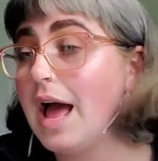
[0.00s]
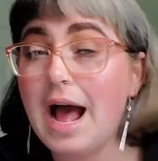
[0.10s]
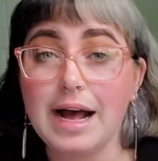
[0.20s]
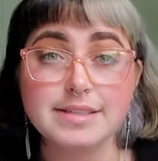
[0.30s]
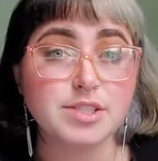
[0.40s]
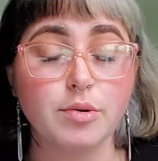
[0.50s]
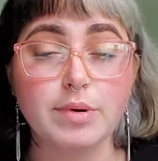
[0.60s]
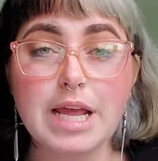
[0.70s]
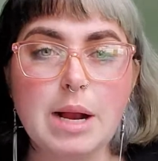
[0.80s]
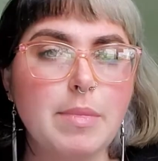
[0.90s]
has their
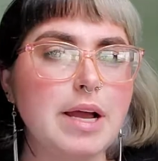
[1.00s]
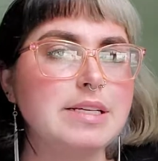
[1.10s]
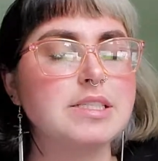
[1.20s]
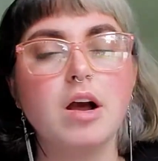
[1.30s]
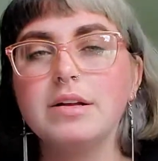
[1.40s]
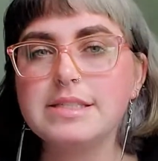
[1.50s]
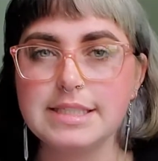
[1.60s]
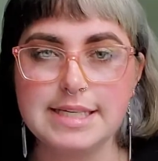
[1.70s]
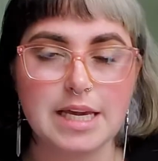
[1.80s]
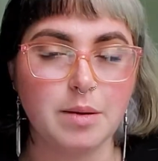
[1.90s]
camera, is constantly
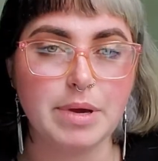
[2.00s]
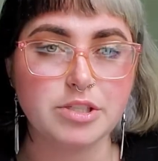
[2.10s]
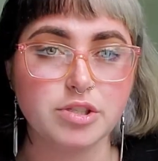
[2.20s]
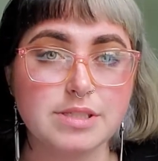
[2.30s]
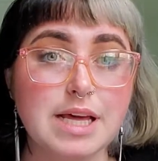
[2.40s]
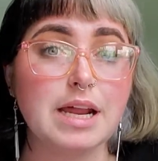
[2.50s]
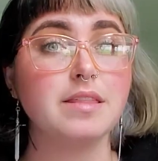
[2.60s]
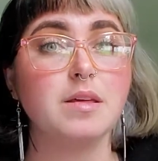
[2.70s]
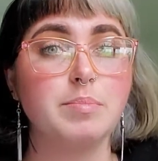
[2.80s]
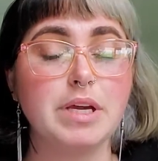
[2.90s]
taking pictures, and I
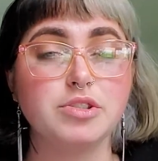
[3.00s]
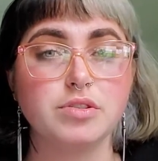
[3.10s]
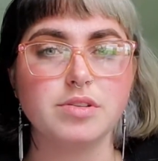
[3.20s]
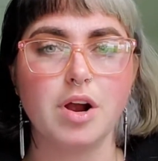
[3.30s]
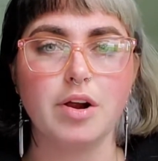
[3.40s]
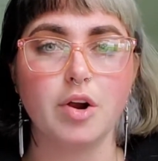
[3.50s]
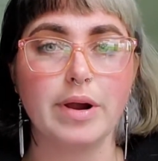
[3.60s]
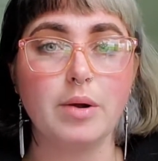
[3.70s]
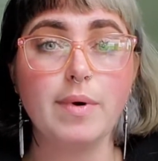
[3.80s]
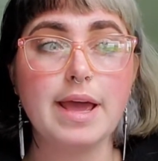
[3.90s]
think pictures are a
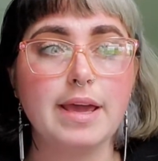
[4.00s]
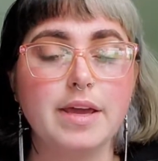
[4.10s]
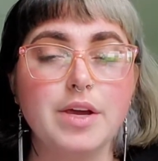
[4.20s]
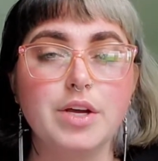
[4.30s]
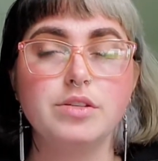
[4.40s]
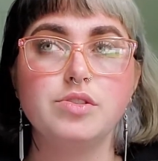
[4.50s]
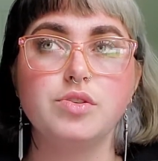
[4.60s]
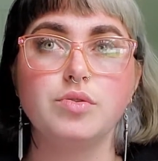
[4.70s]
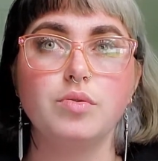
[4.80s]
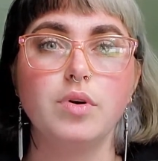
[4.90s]
great way
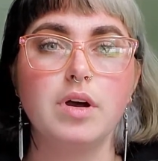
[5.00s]
to